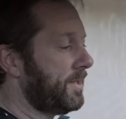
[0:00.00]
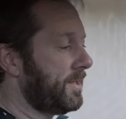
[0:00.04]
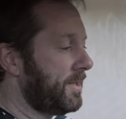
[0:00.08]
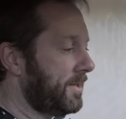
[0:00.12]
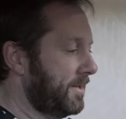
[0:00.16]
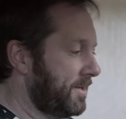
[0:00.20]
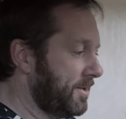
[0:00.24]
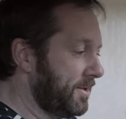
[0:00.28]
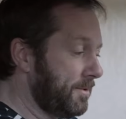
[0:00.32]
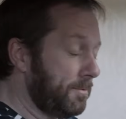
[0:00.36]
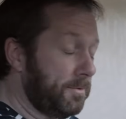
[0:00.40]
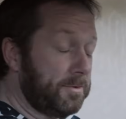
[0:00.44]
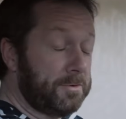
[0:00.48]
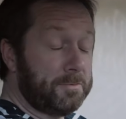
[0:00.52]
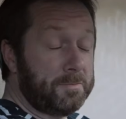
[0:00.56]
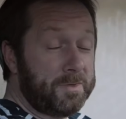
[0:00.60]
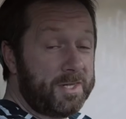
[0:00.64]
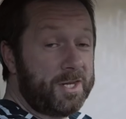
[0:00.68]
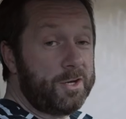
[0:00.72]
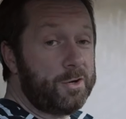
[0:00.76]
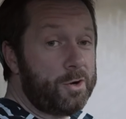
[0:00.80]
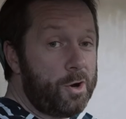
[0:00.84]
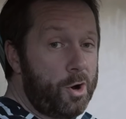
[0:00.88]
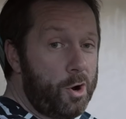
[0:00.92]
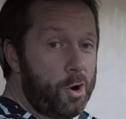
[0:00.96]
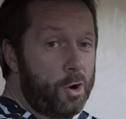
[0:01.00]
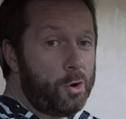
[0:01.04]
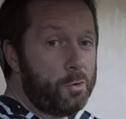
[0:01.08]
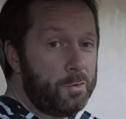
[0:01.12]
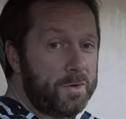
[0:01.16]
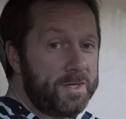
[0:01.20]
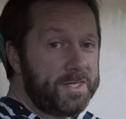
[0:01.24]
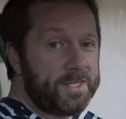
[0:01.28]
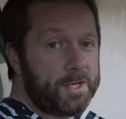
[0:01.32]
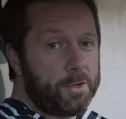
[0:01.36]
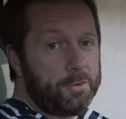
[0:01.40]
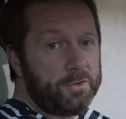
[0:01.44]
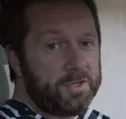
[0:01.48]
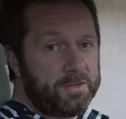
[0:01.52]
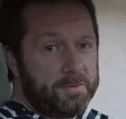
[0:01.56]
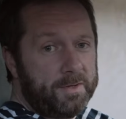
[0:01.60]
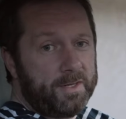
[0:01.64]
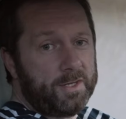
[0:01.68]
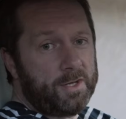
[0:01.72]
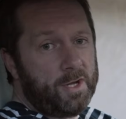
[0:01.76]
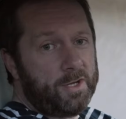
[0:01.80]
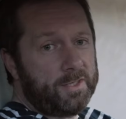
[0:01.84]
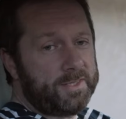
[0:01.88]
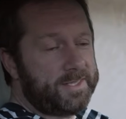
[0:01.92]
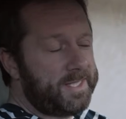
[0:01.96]
it's something you're always going to be in
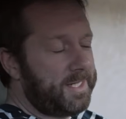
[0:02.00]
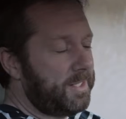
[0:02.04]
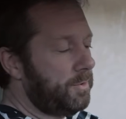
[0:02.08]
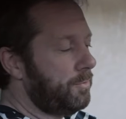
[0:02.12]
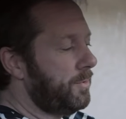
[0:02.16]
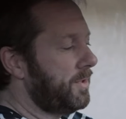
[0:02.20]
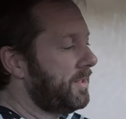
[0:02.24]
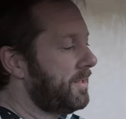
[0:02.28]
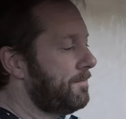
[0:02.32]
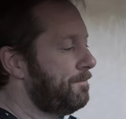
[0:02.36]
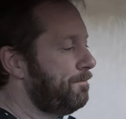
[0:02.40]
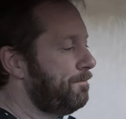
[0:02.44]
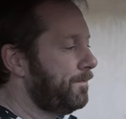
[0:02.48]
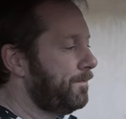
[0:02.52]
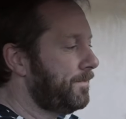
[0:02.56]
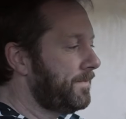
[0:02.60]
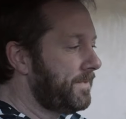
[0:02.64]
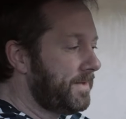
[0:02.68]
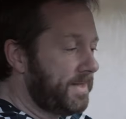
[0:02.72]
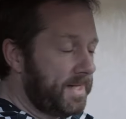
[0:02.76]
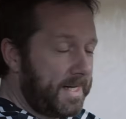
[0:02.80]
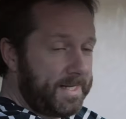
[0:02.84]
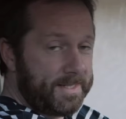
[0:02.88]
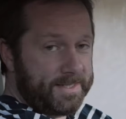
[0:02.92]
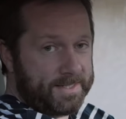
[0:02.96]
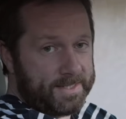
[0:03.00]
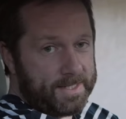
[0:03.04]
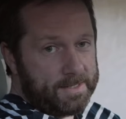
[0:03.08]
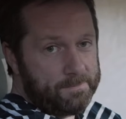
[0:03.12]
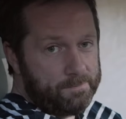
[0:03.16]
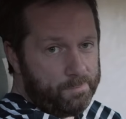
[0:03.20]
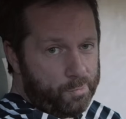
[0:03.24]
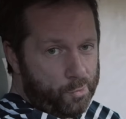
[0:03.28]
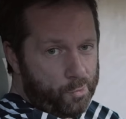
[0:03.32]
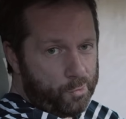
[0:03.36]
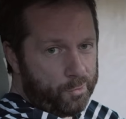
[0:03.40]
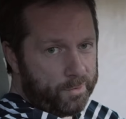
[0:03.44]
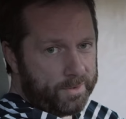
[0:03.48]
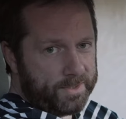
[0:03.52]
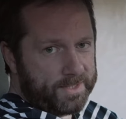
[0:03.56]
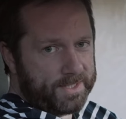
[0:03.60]
contact with, that's important.